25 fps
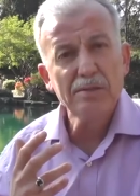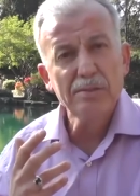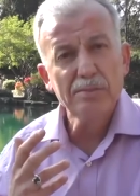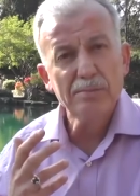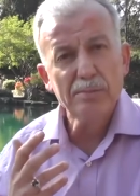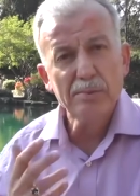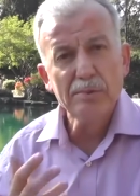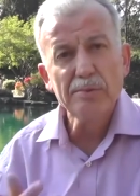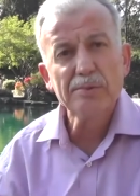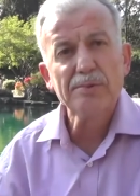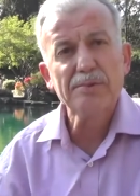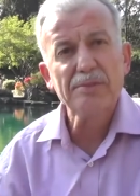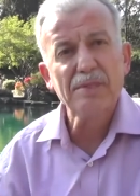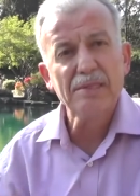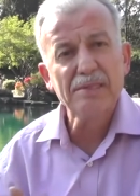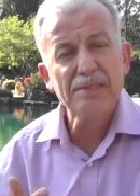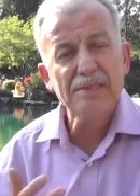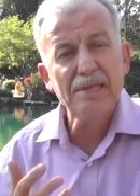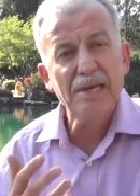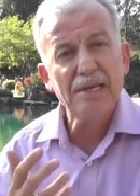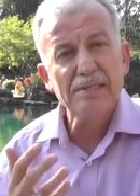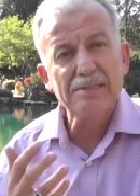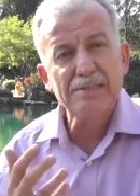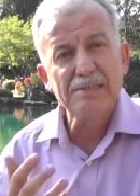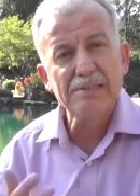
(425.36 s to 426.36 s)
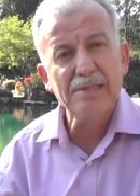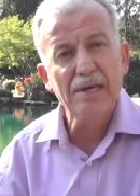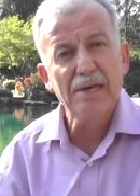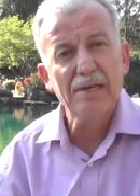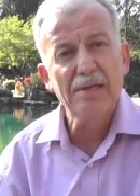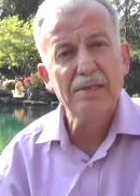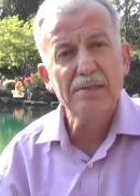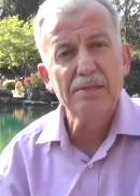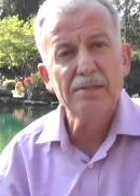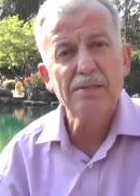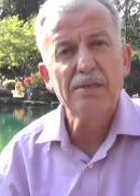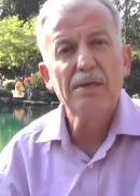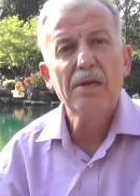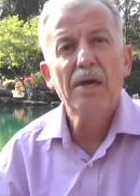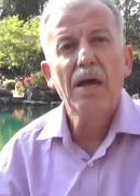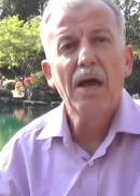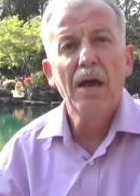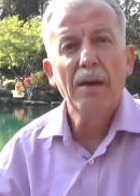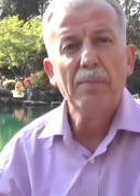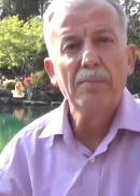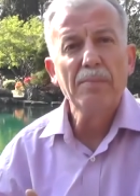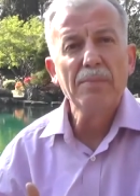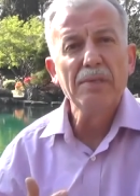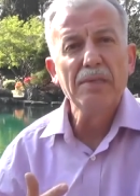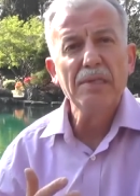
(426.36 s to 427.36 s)
the books that he has sent
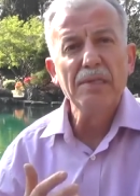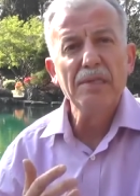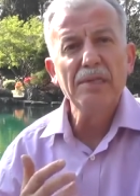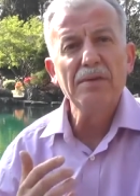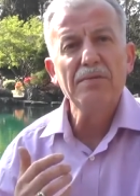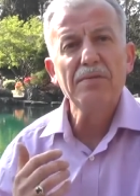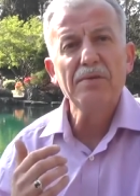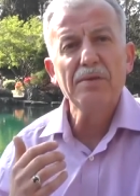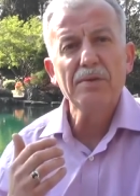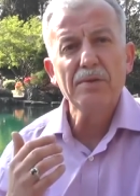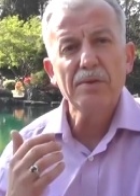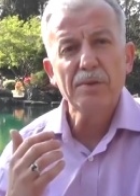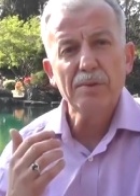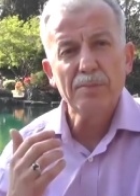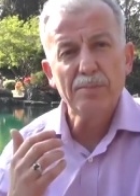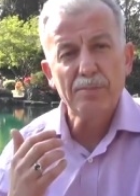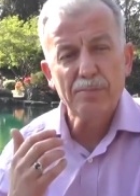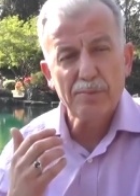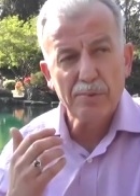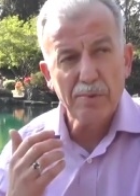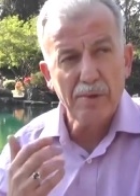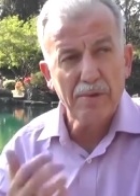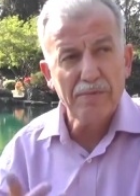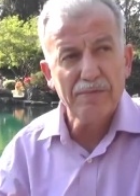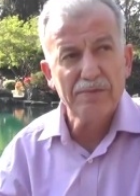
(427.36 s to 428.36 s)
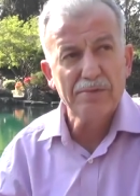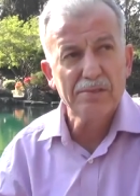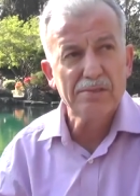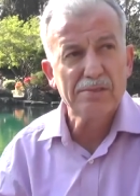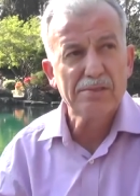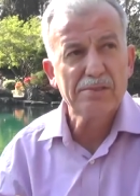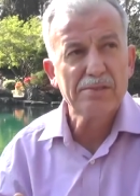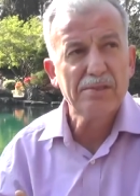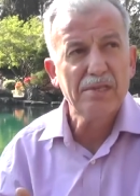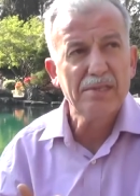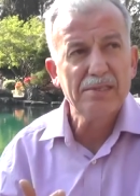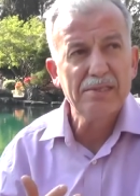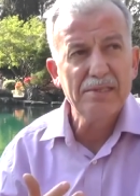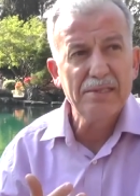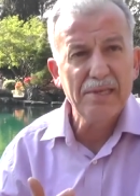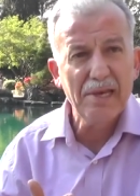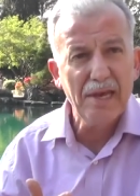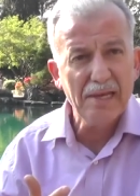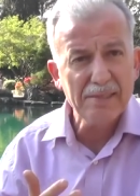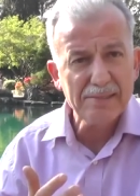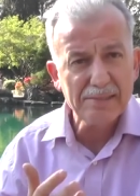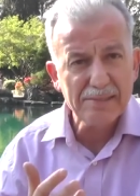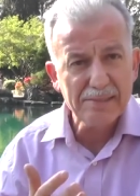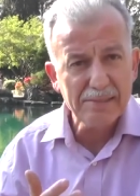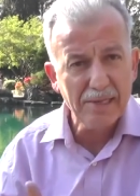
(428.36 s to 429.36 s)
and believing the prophets that he
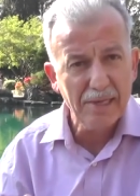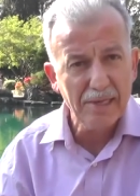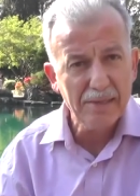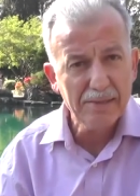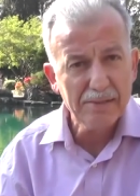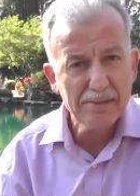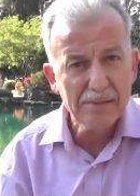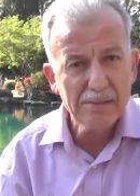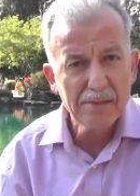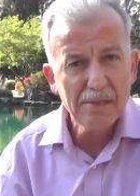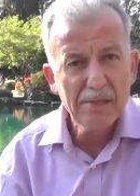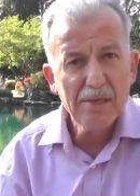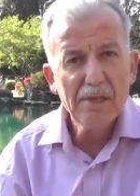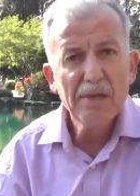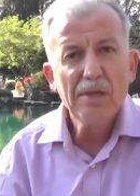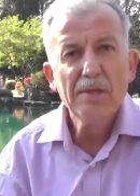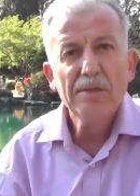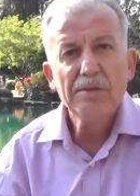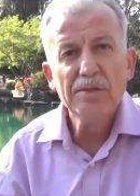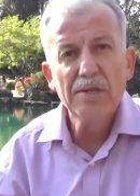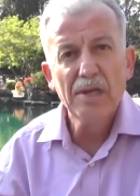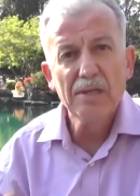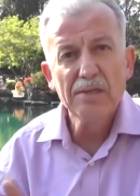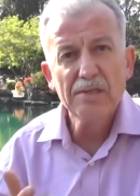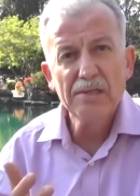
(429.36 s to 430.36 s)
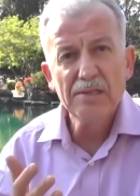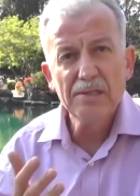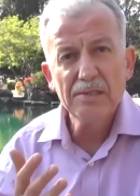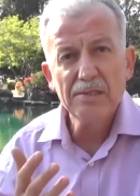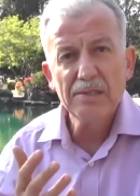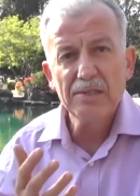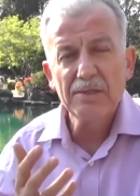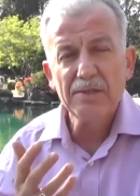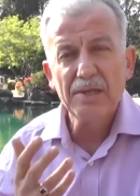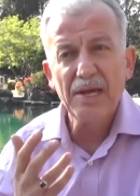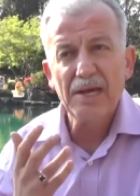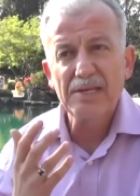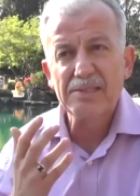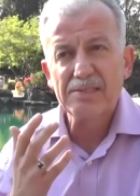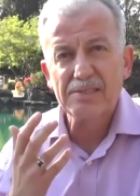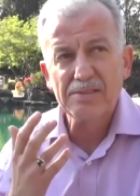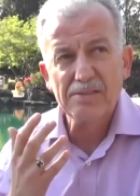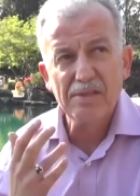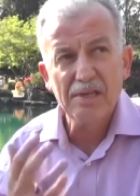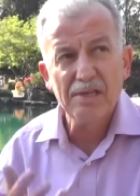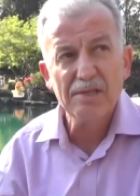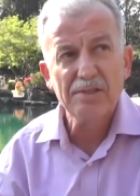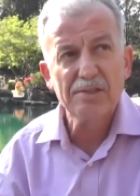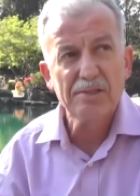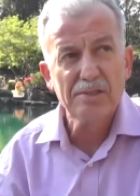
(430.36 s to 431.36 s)
has sent that he, in, as
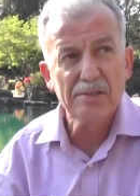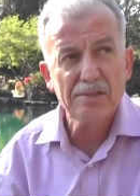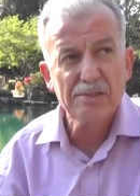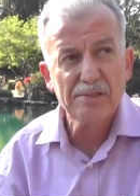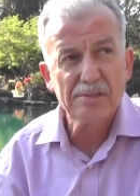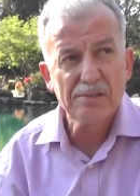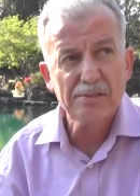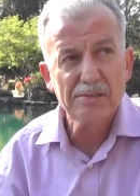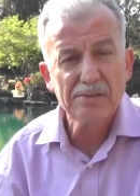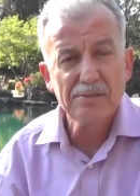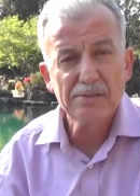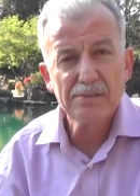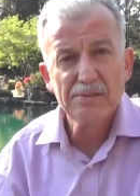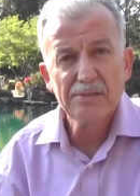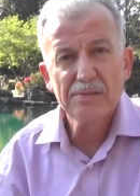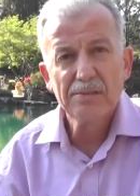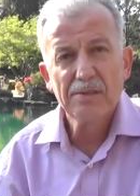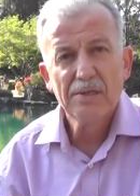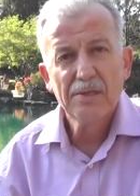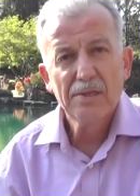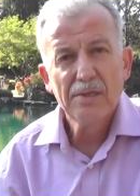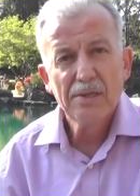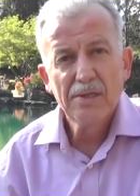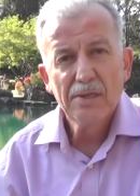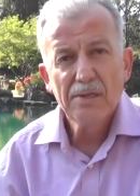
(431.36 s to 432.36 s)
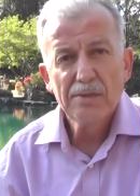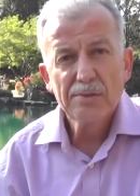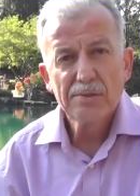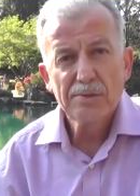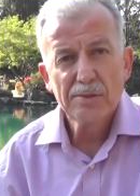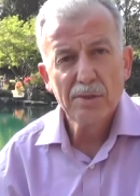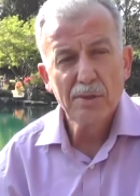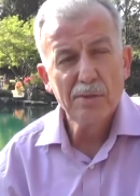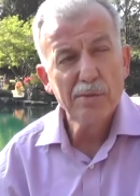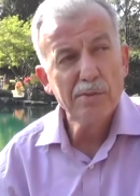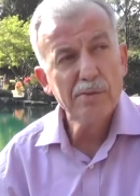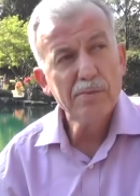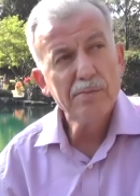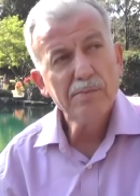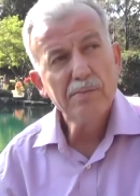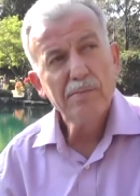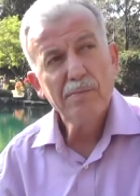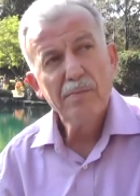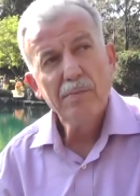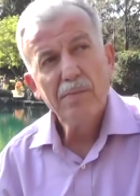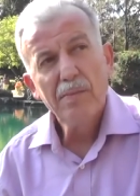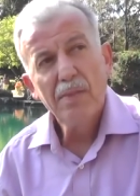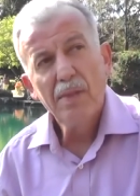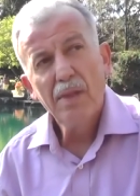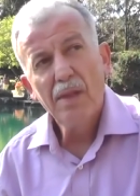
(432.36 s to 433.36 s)
teachers. So
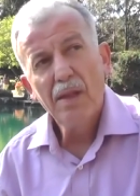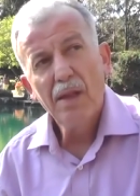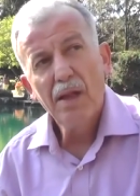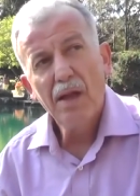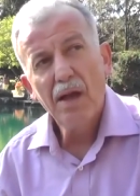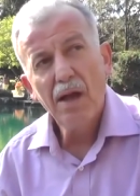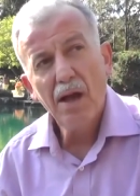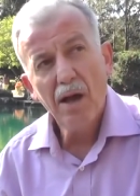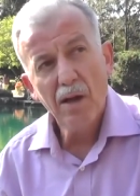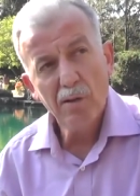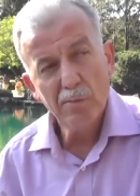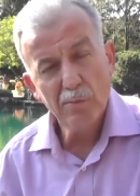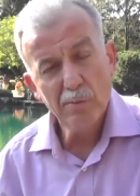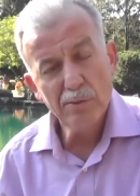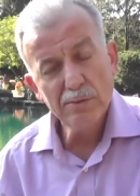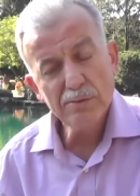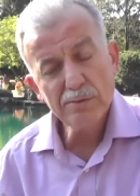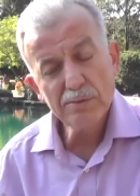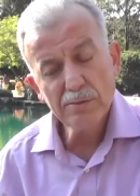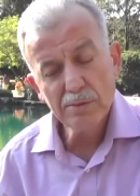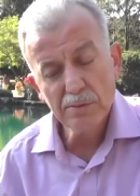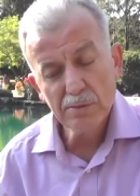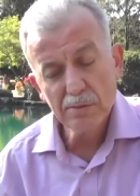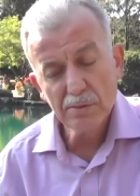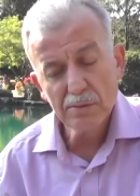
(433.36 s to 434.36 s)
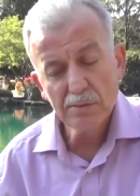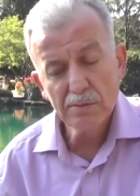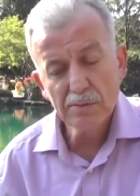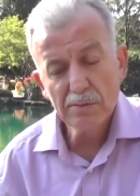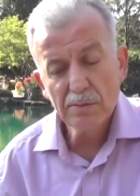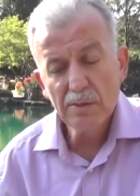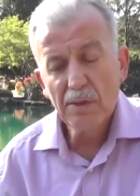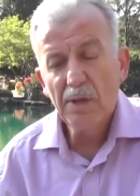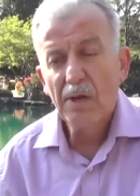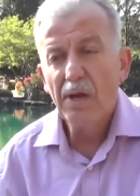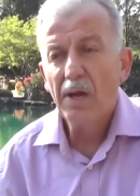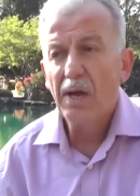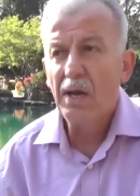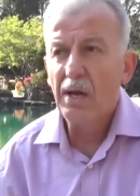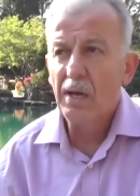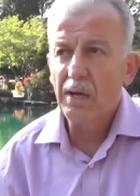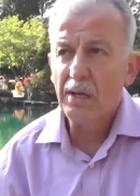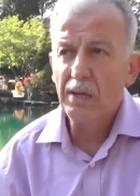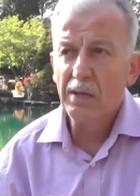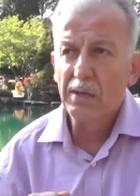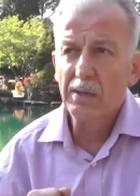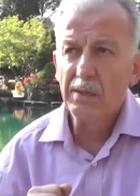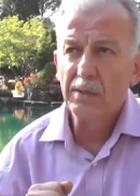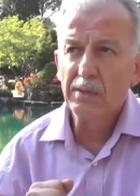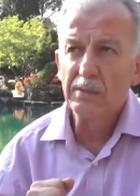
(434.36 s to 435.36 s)
I want to
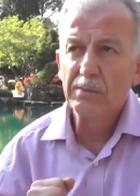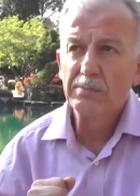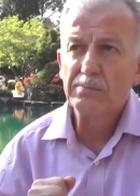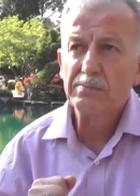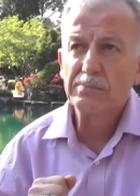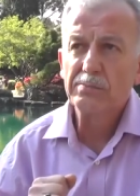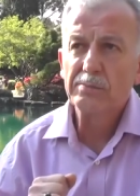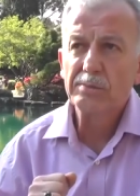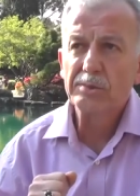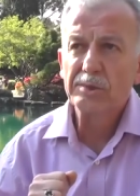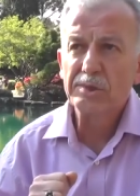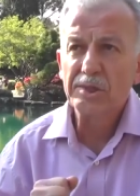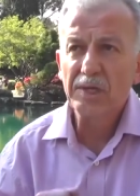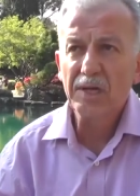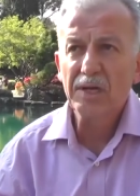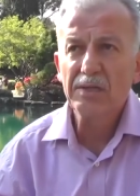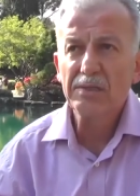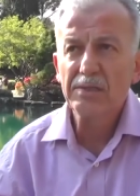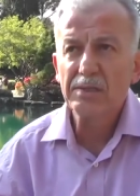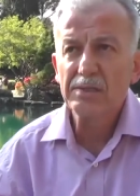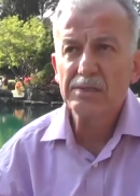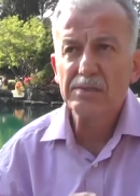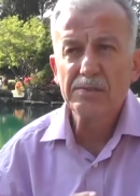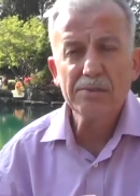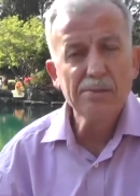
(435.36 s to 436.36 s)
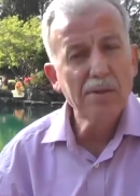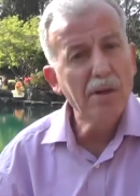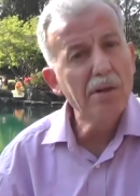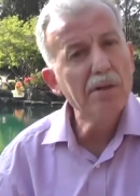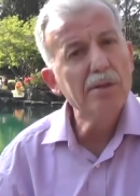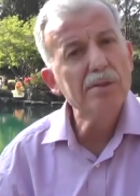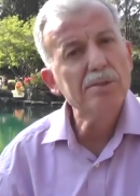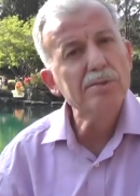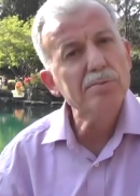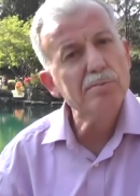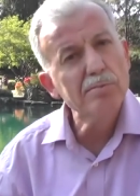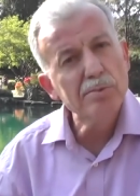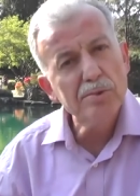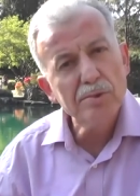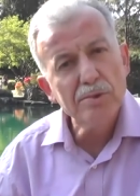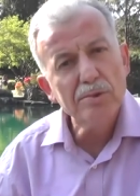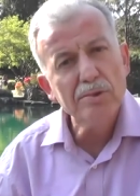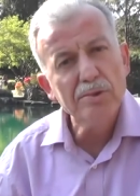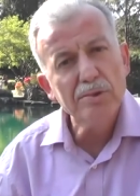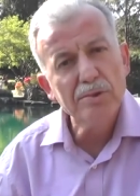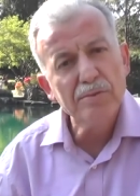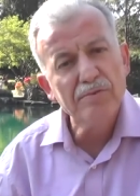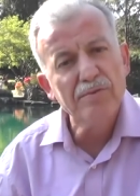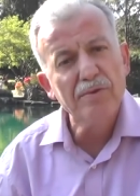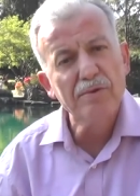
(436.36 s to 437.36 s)
um, share this knowledge with
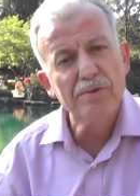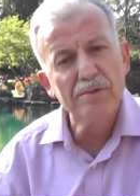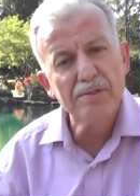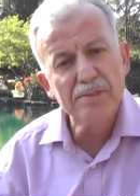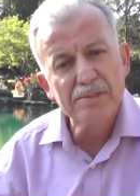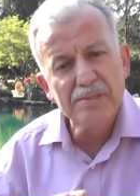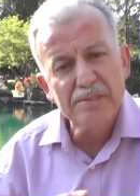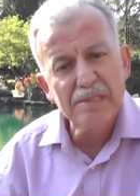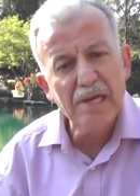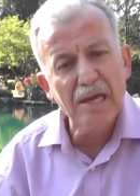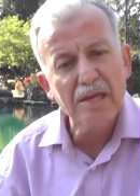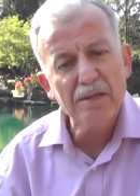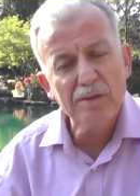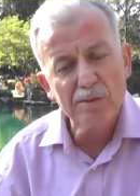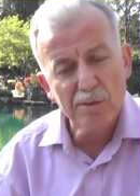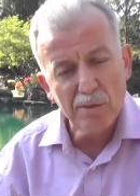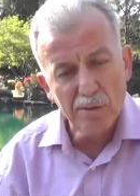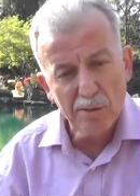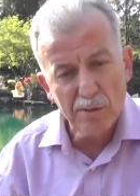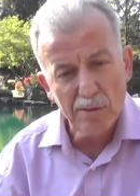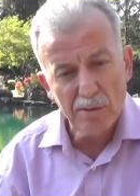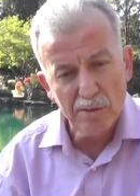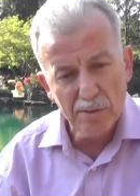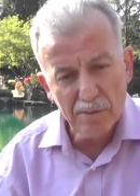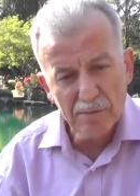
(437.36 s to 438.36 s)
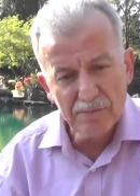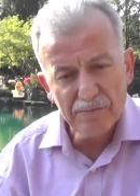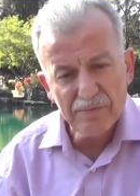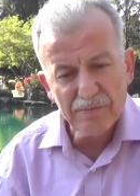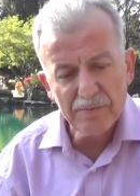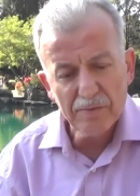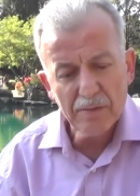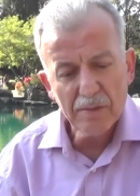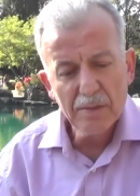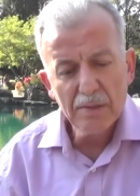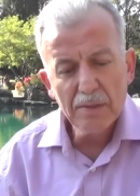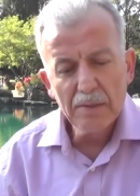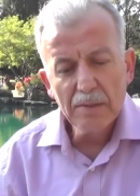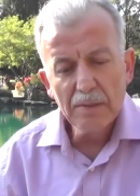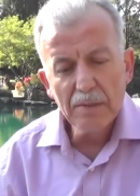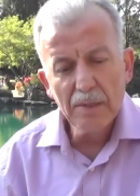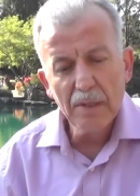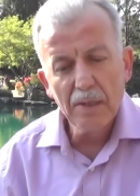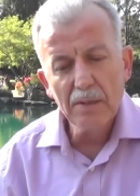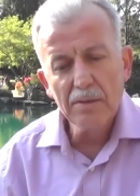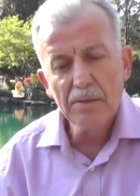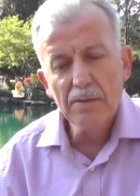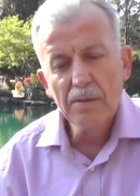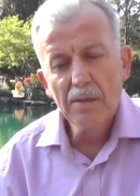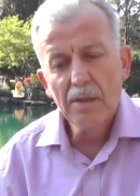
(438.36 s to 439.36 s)
you for the sake of
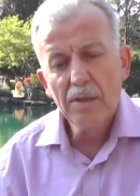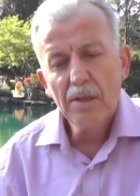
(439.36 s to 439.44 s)
that